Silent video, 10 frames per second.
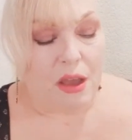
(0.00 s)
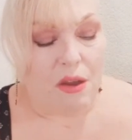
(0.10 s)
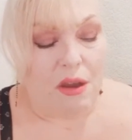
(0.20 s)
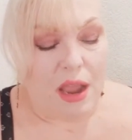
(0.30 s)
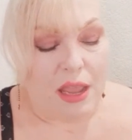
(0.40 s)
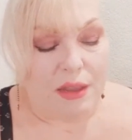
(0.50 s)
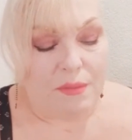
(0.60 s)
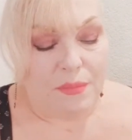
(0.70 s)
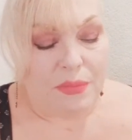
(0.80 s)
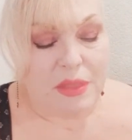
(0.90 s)
All right.
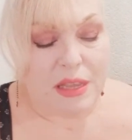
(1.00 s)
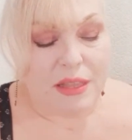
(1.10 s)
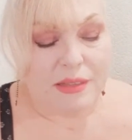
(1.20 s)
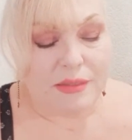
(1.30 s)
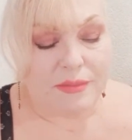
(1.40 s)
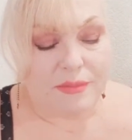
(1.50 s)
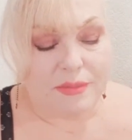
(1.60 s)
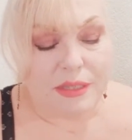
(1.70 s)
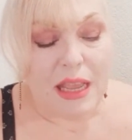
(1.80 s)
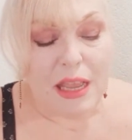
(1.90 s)
The
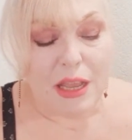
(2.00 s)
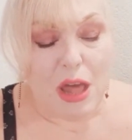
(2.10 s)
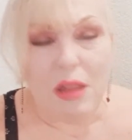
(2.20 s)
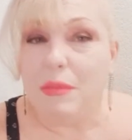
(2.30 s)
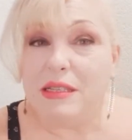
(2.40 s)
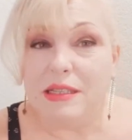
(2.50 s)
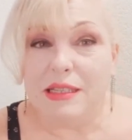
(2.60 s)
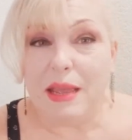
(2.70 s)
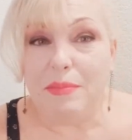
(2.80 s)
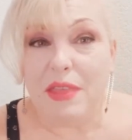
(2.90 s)
second column is the
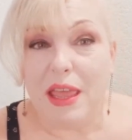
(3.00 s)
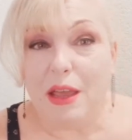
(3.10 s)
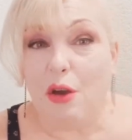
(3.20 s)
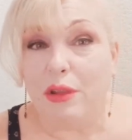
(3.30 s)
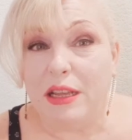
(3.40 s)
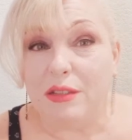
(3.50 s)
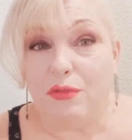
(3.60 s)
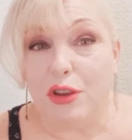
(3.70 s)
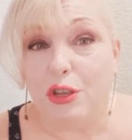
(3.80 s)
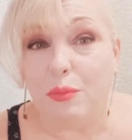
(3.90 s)
same thing, only it's
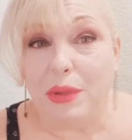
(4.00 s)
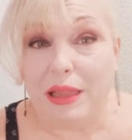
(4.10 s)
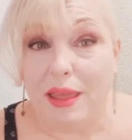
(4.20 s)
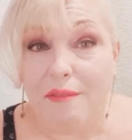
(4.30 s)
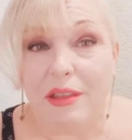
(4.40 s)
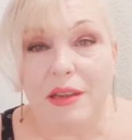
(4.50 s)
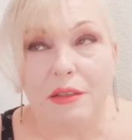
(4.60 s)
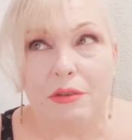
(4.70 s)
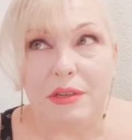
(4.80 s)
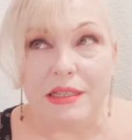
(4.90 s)
for your beloved,
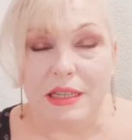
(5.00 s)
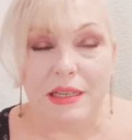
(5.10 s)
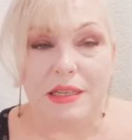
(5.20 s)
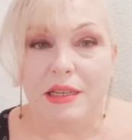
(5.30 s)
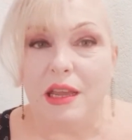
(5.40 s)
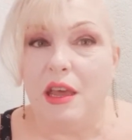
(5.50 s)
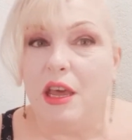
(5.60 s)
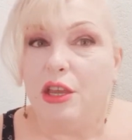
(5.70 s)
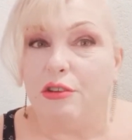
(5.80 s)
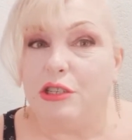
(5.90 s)
your intended,
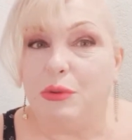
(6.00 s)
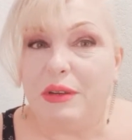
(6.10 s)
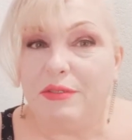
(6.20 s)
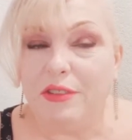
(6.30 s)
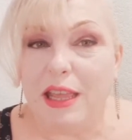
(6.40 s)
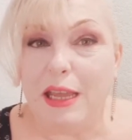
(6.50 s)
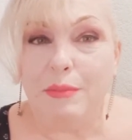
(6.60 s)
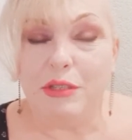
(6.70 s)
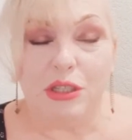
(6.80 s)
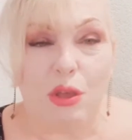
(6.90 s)
your twin
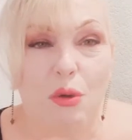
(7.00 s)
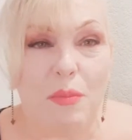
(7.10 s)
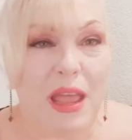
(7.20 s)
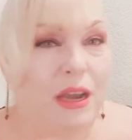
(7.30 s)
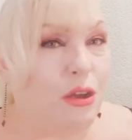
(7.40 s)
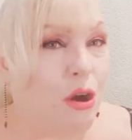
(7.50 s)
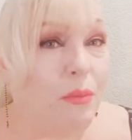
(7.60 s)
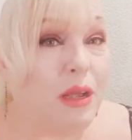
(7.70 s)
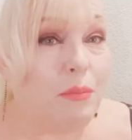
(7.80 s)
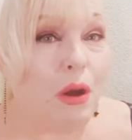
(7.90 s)
flame, soulmate,
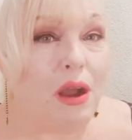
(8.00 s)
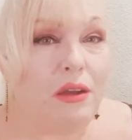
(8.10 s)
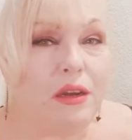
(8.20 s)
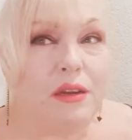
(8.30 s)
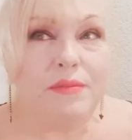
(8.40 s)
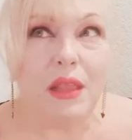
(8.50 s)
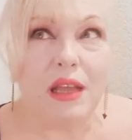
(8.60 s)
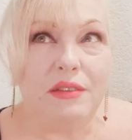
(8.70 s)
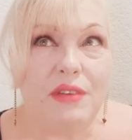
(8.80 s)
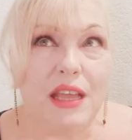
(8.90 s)
karmic partner,
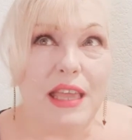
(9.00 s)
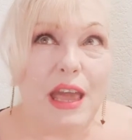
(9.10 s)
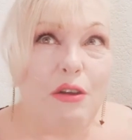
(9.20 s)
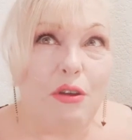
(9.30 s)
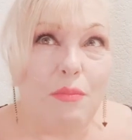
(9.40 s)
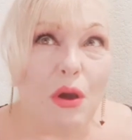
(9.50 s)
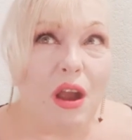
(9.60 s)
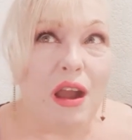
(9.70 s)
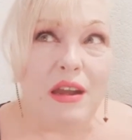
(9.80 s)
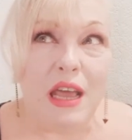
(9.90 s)
divine
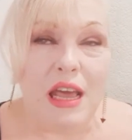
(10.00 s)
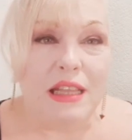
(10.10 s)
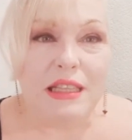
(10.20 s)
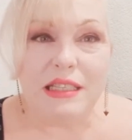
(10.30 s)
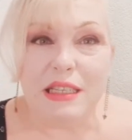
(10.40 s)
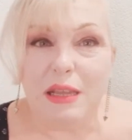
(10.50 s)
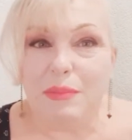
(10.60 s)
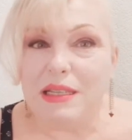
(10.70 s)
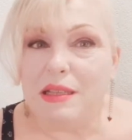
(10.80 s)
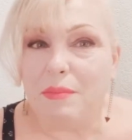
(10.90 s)
counterpart. This could
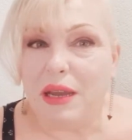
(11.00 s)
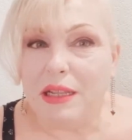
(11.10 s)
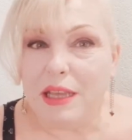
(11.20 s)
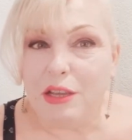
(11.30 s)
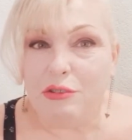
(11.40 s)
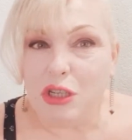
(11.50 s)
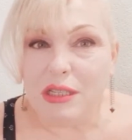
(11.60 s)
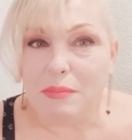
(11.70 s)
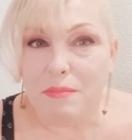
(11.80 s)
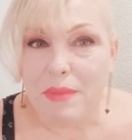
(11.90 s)
be somebody that you
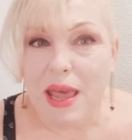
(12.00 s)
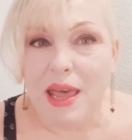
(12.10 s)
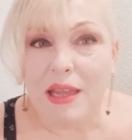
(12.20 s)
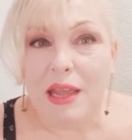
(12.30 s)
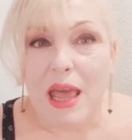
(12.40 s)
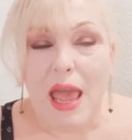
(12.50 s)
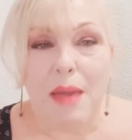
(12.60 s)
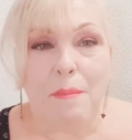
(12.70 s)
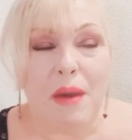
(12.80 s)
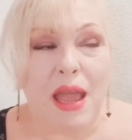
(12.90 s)
just met.
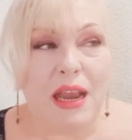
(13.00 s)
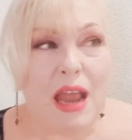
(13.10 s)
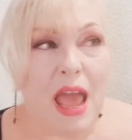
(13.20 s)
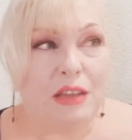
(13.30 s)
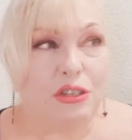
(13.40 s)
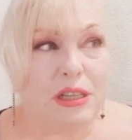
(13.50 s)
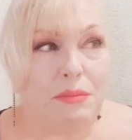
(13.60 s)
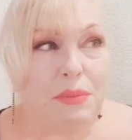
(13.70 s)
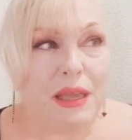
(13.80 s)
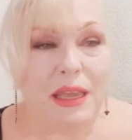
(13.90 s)
It might actually
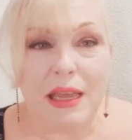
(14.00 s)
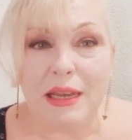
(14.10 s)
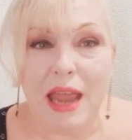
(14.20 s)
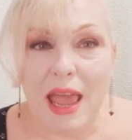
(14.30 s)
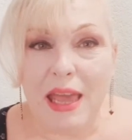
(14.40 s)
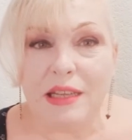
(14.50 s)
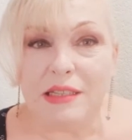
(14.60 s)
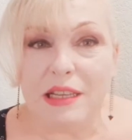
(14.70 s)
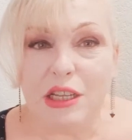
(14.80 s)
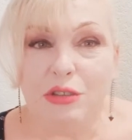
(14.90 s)
be an
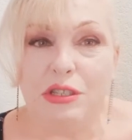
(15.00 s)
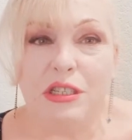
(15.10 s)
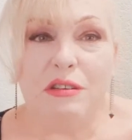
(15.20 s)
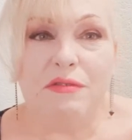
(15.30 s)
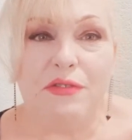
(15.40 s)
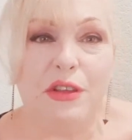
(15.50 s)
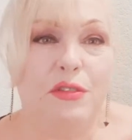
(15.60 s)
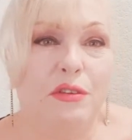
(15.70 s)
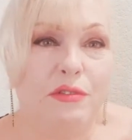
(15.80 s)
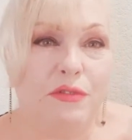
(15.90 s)
ex that you still feel
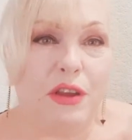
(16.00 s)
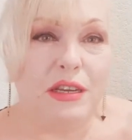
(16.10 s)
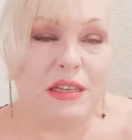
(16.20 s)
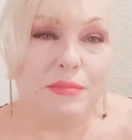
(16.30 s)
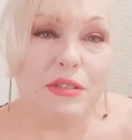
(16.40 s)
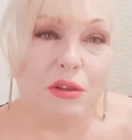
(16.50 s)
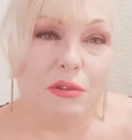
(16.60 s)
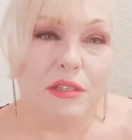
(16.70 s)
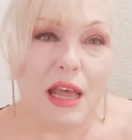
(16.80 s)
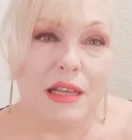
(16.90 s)
those very deep
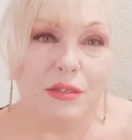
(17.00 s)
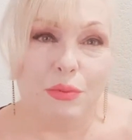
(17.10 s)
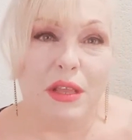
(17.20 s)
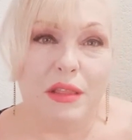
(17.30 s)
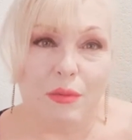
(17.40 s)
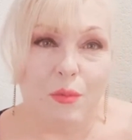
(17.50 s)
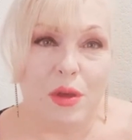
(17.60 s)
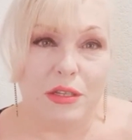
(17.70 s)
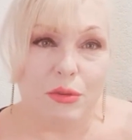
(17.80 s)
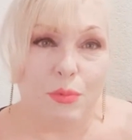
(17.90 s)
soul ties with and
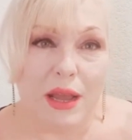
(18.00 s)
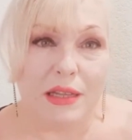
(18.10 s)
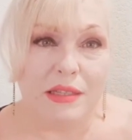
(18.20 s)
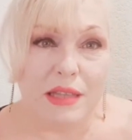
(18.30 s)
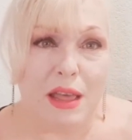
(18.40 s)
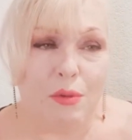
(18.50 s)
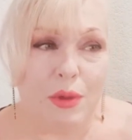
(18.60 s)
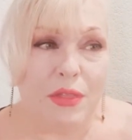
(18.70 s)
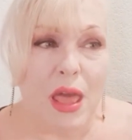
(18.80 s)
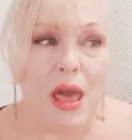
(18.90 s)
want to reconcile
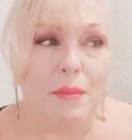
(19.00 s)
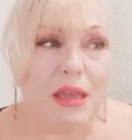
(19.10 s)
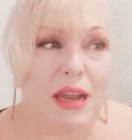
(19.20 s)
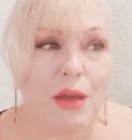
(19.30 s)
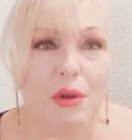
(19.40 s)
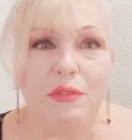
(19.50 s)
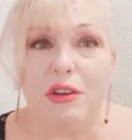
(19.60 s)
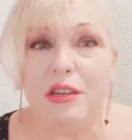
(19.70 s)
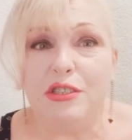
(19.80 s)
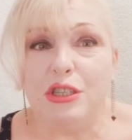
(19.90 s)
with. But
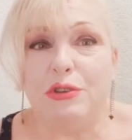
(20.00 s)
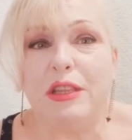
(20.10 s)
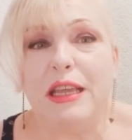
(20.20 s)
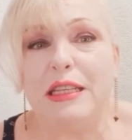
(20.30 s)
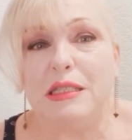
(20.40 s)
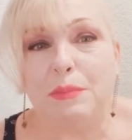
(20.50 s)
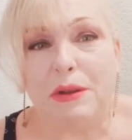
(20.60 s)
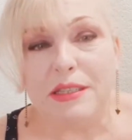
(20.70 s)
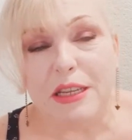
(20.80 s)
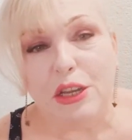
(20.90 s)
however, generally, it's the
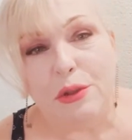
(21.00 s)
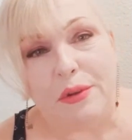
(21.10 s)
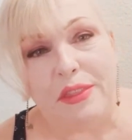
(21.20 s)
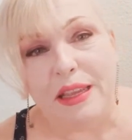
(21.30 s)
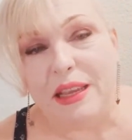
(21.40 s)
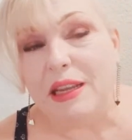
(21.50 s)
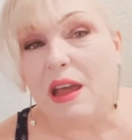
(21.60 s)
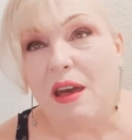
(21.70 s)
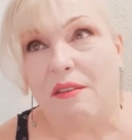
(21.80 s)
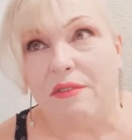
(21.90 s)
person you are thinking
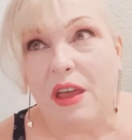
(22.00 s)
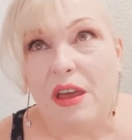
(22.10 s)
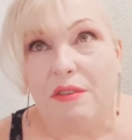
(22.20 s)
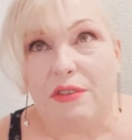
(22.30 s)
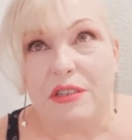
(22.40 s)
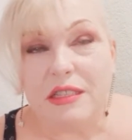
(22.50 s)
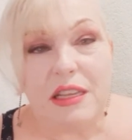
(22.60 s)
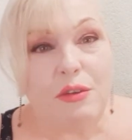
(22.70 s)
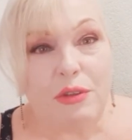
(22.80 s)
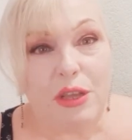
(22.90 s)
of first
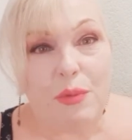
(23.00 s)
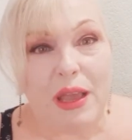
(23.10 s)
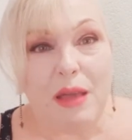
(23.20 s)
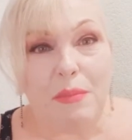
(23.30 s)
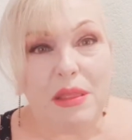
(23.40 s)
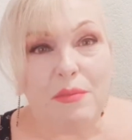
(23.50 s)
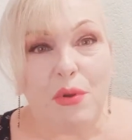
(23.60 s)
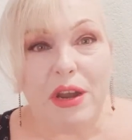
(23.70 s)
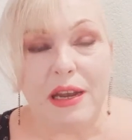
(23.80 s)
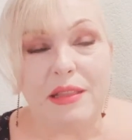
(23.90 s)
thing when you wake up in the
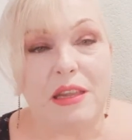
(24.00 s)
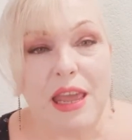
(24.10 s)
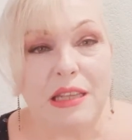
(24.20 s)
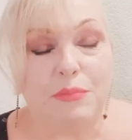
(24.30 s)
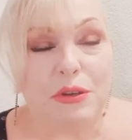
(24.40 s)
morning and the last